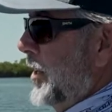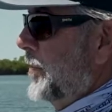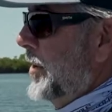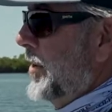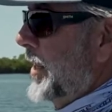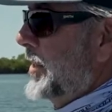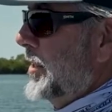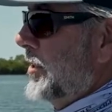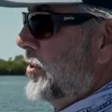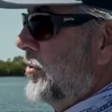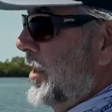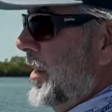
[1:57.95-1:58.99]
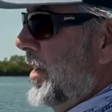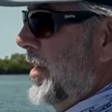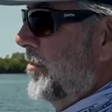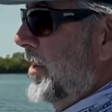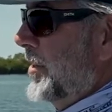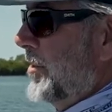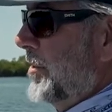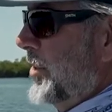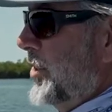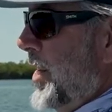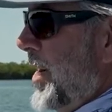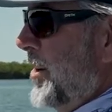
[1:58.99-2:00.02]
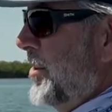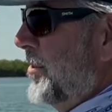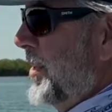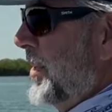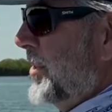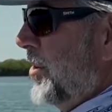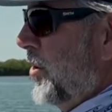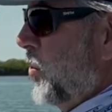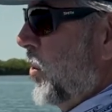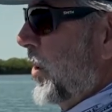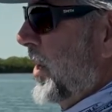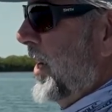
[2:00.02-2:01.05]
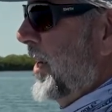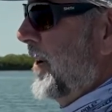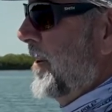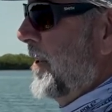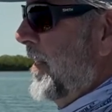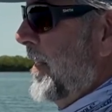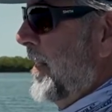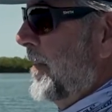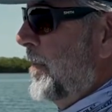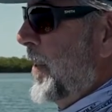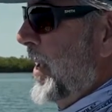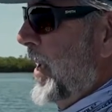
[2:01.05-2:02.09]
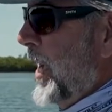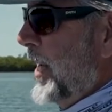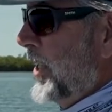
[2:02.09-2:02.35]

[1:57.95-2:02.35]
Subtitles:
up there next to the tree line, right there in the shadow, and start working it. And